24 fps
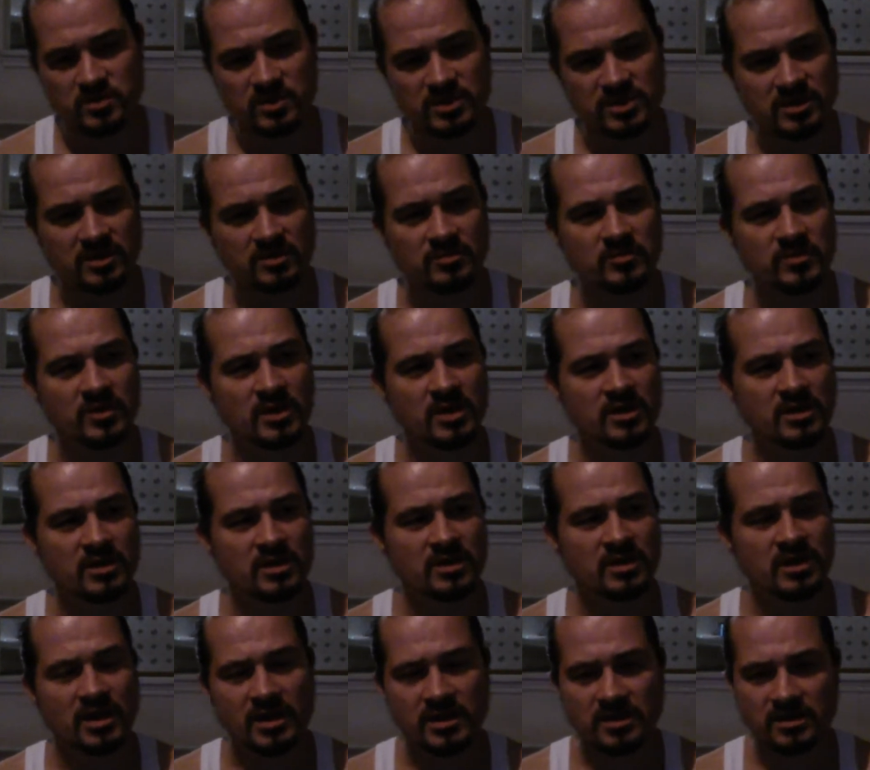with them
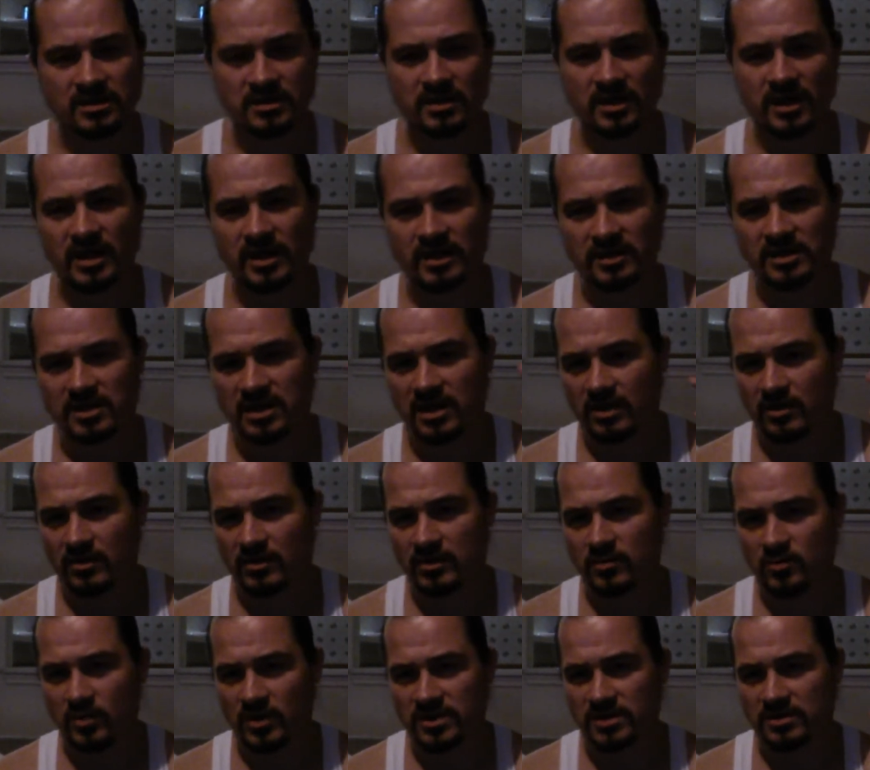and carry
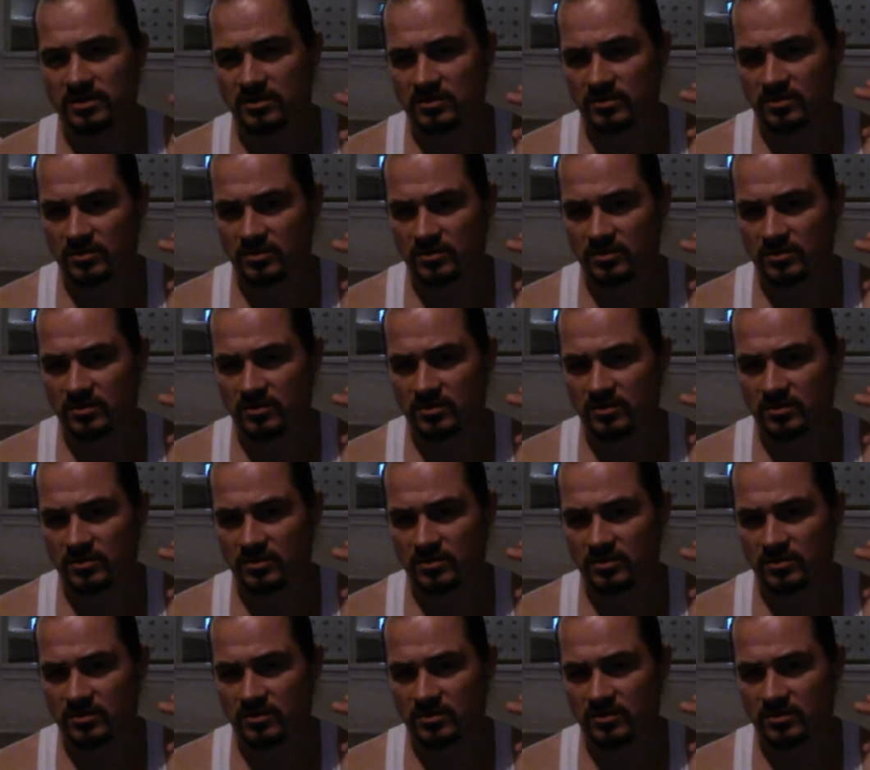what